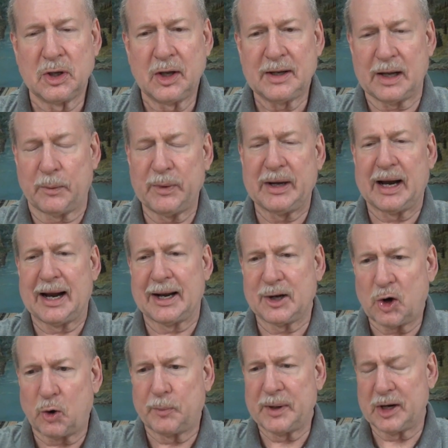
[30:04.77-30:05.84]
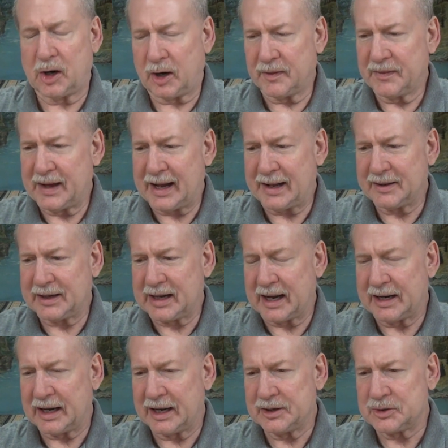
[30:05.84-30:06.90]
Now we got to go beyond that. They
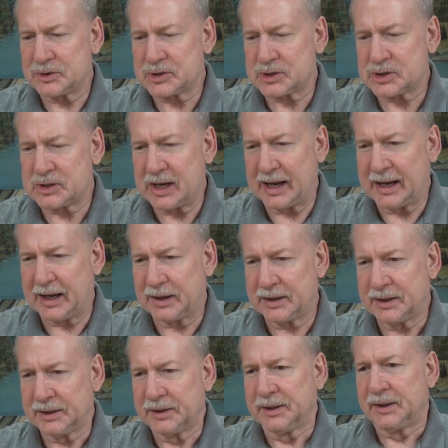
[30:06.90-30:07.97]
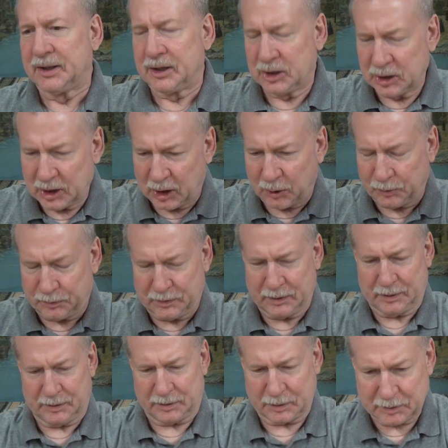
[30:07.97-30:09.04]
got to understand, you know,
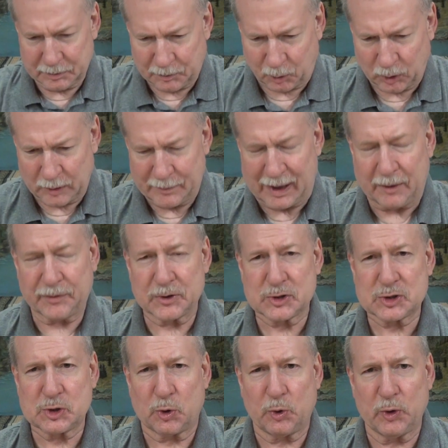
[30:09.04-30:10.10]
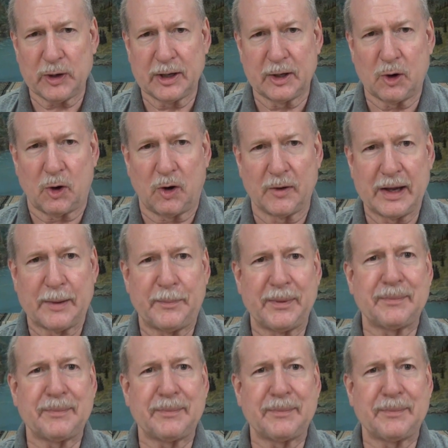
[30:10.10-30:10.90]
uh, more about the story and all that.